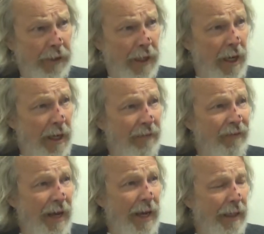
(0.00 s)

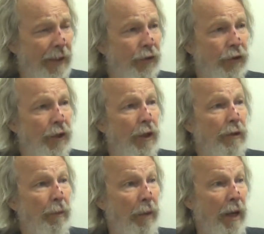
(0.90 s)
nonviolent
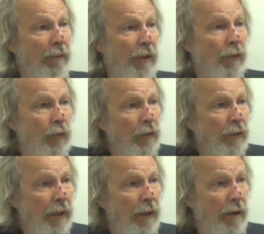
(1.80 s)
so the public
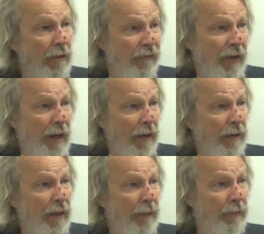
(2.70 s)
won't get all
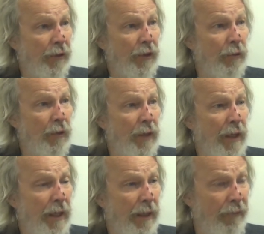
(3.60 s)
fired up and you won't
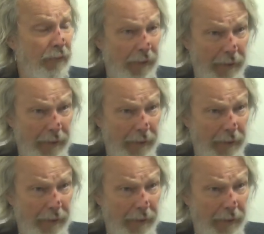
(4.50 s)
have